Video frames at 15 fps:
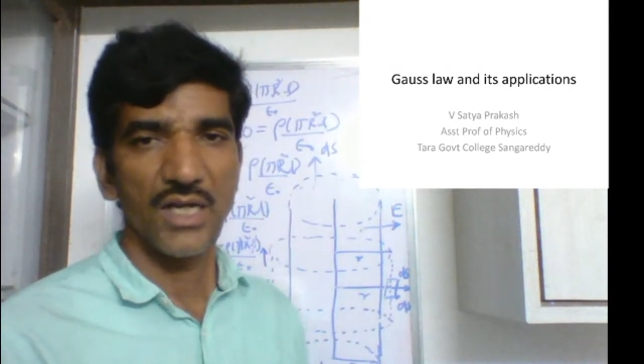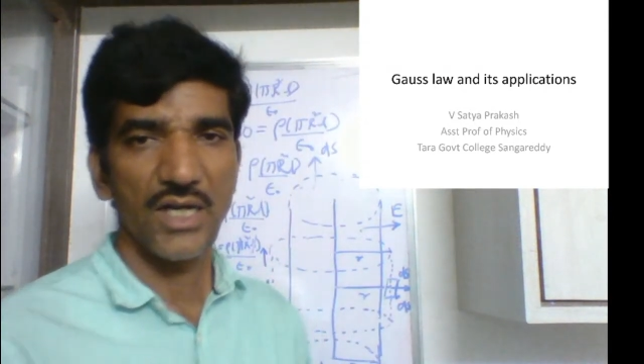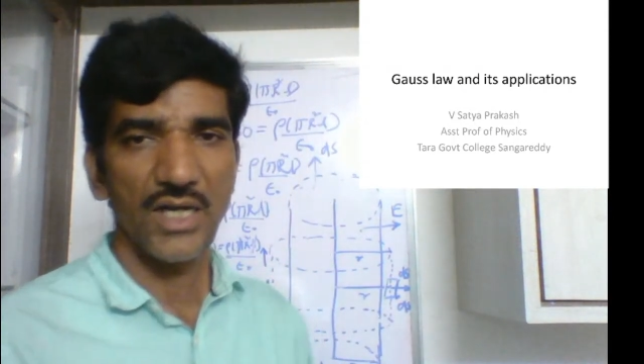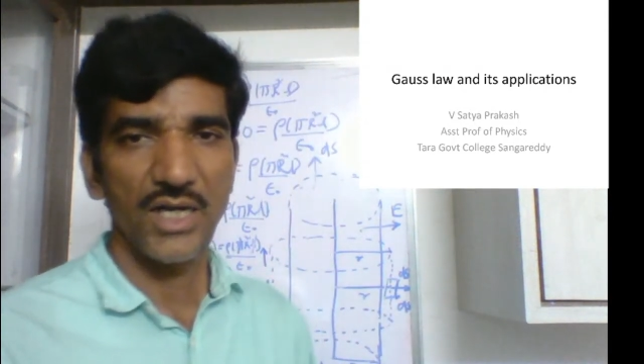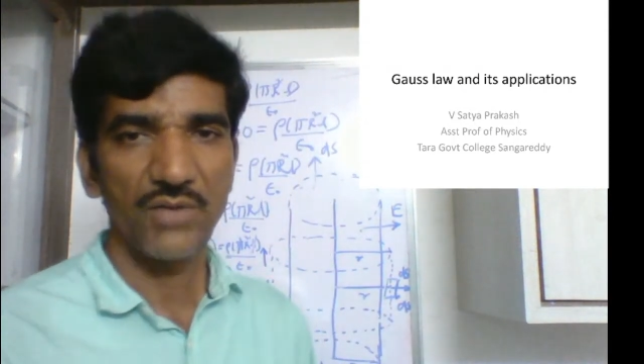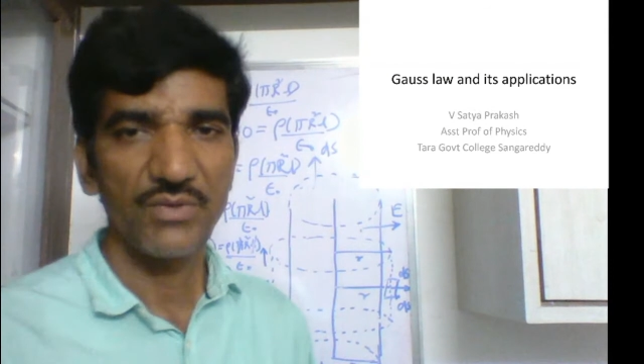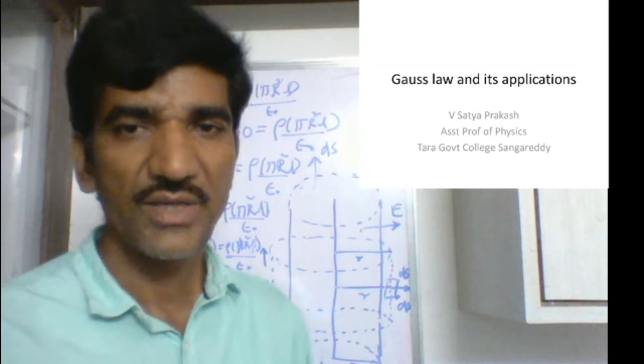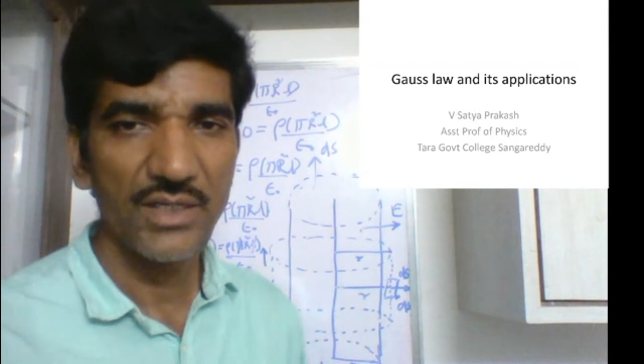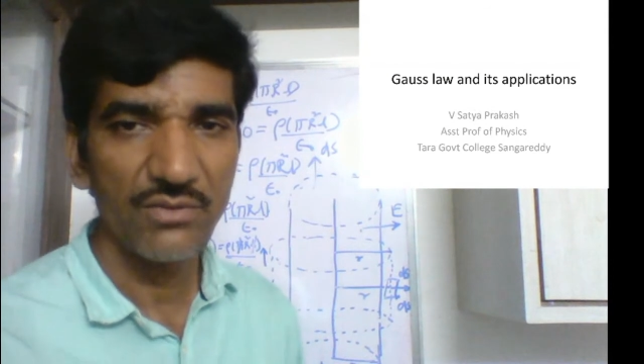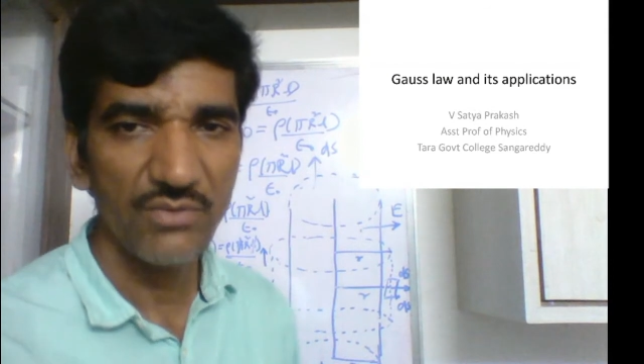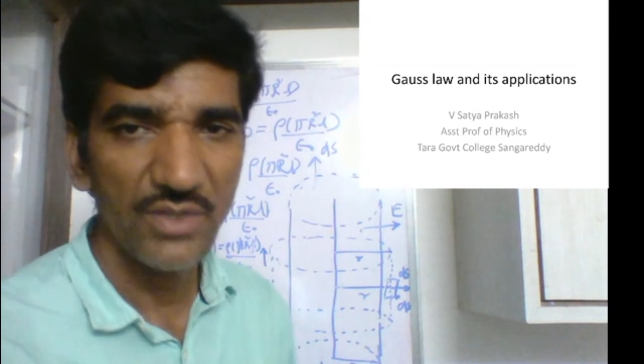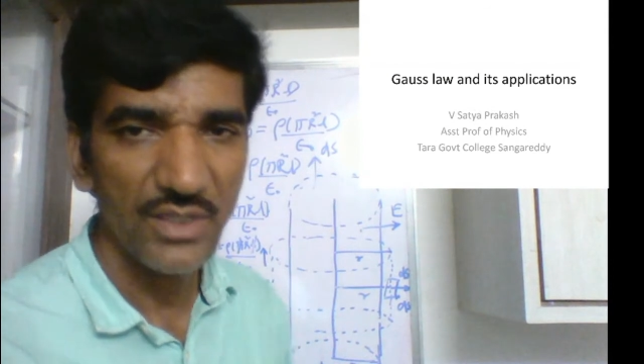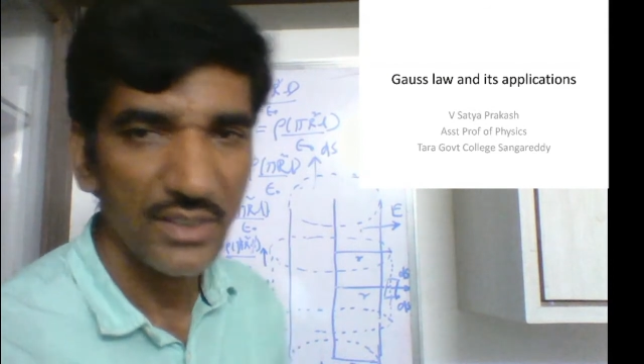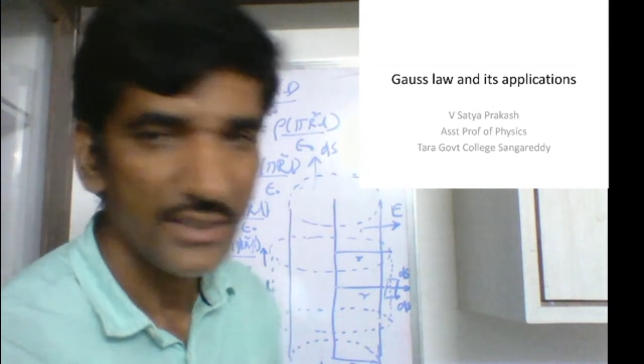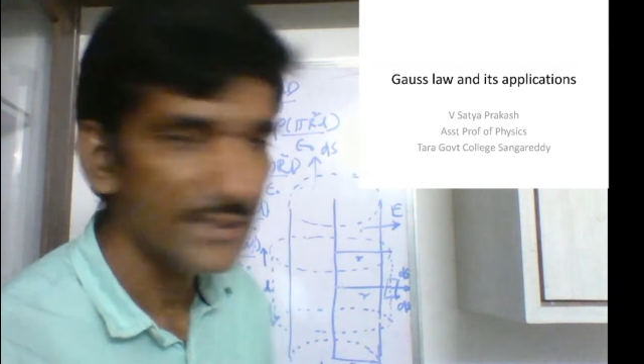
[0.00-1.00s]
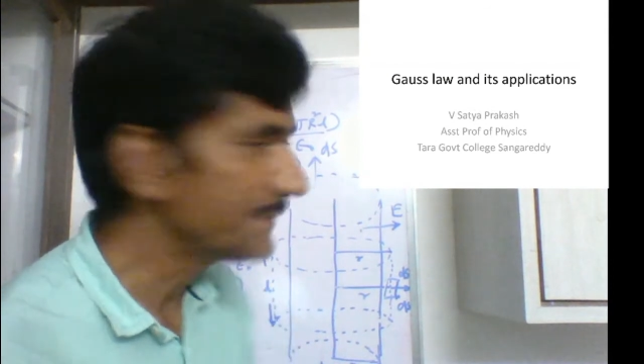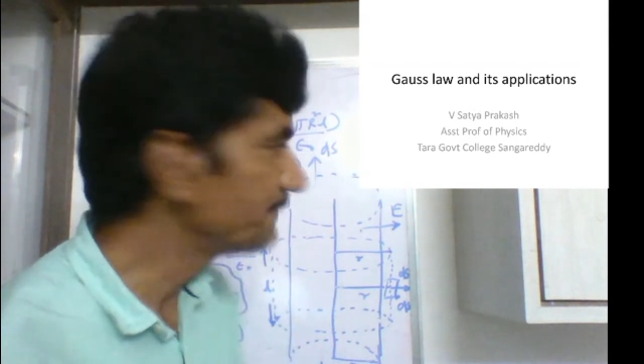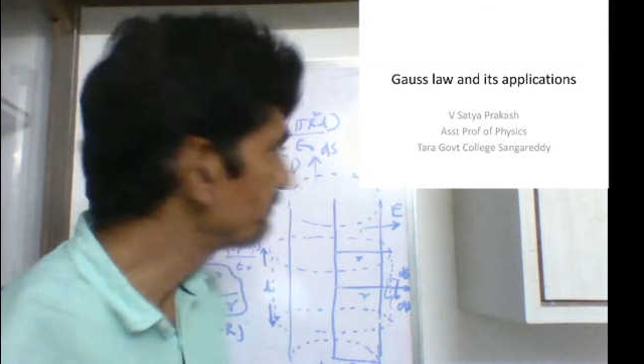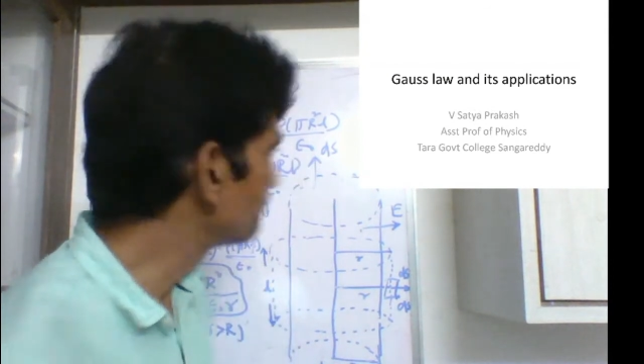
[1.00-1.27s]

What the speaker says: we covered